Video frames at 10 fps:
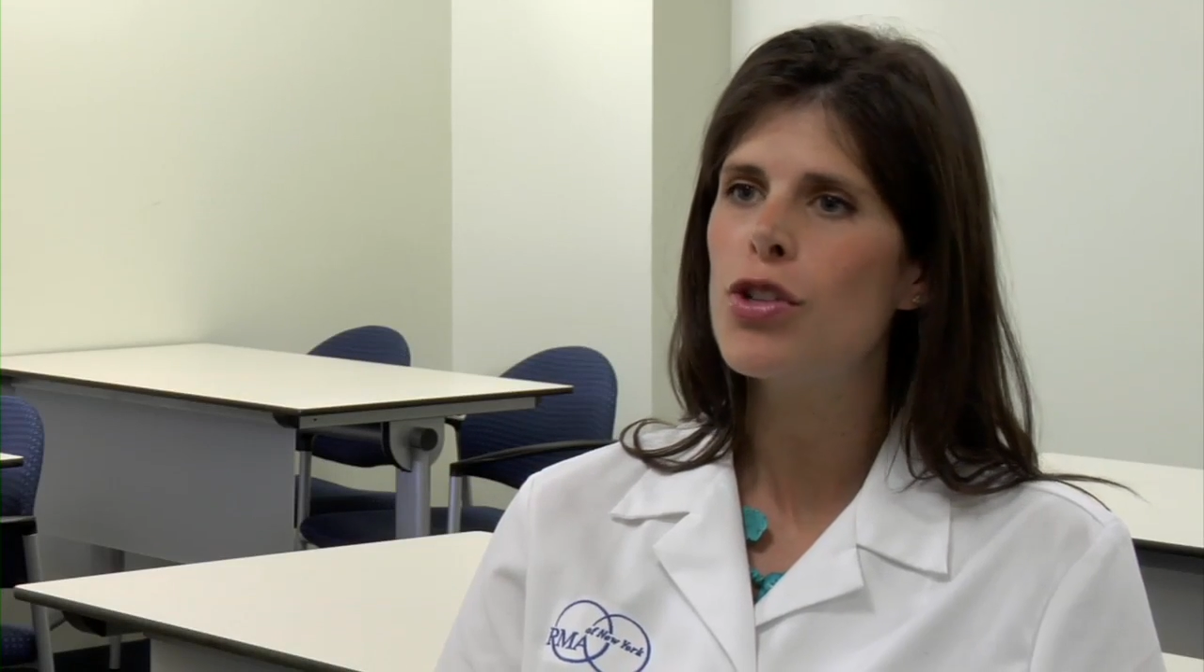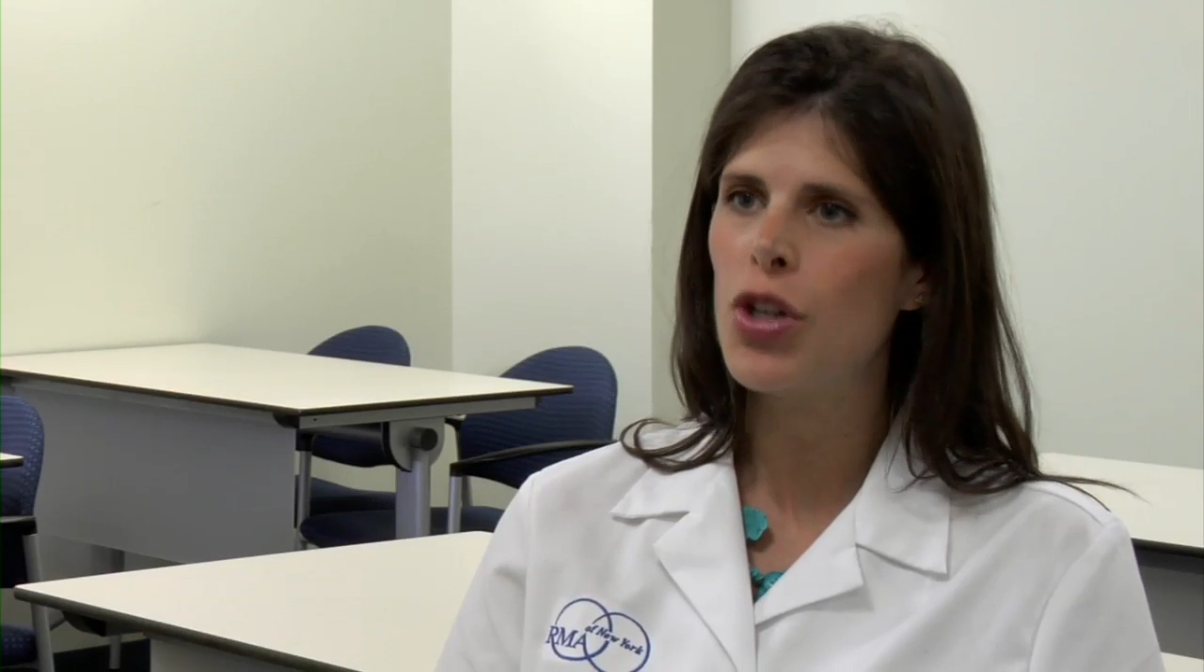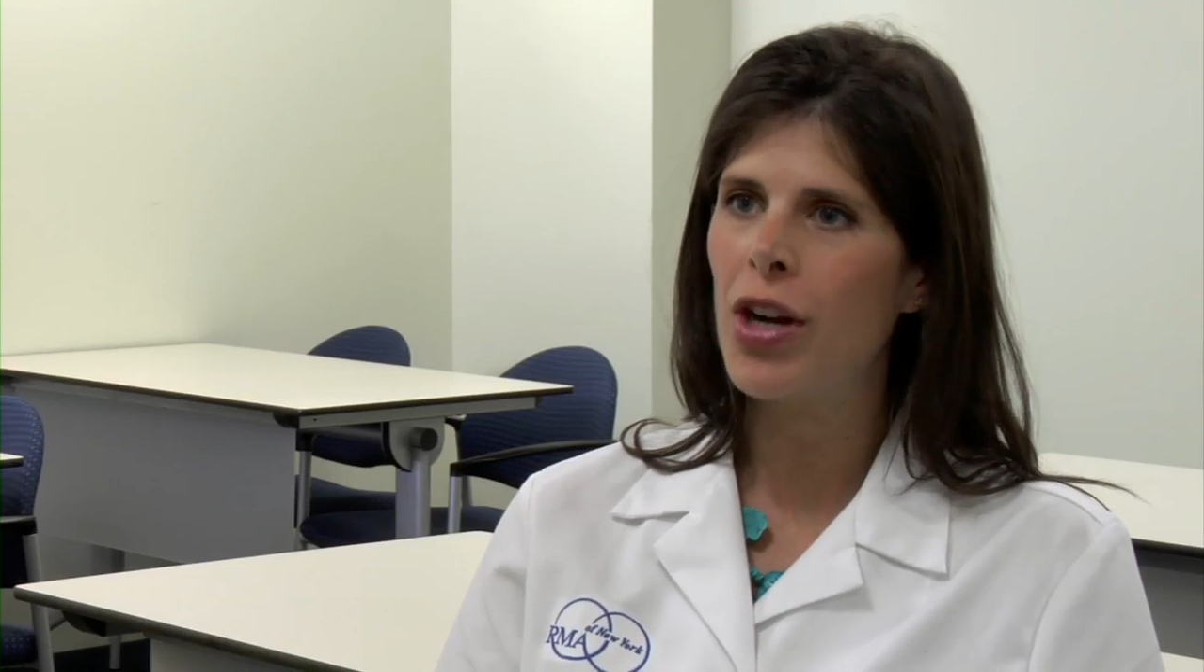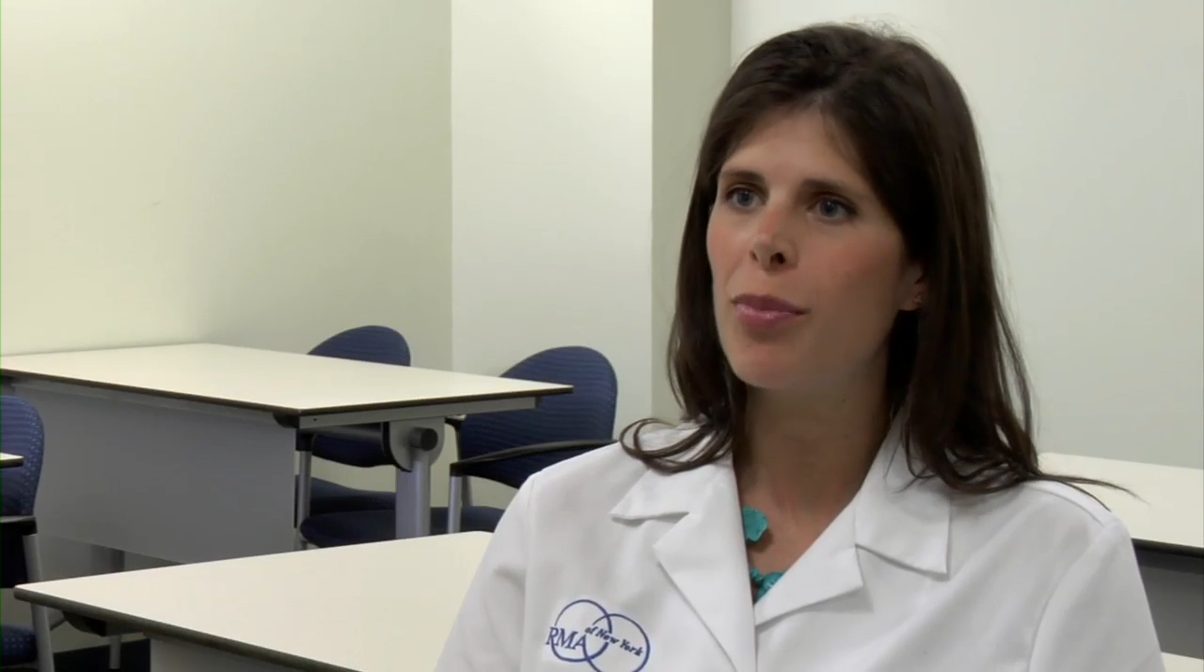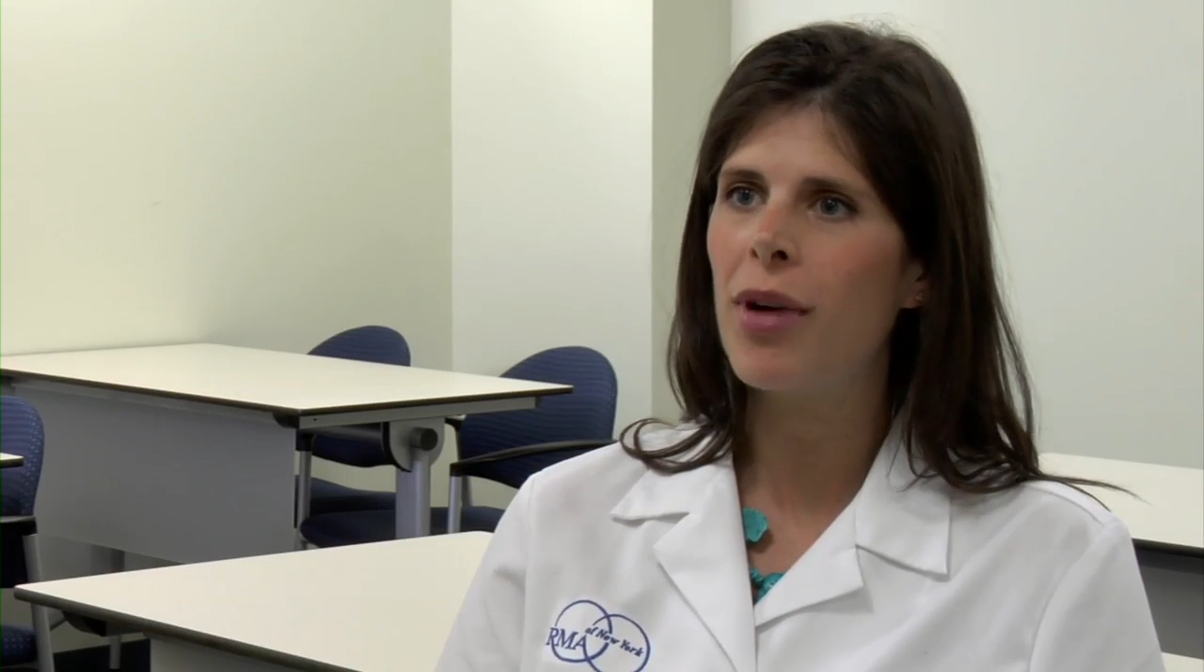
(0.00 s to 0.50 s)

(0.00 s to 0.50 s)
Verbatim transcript: during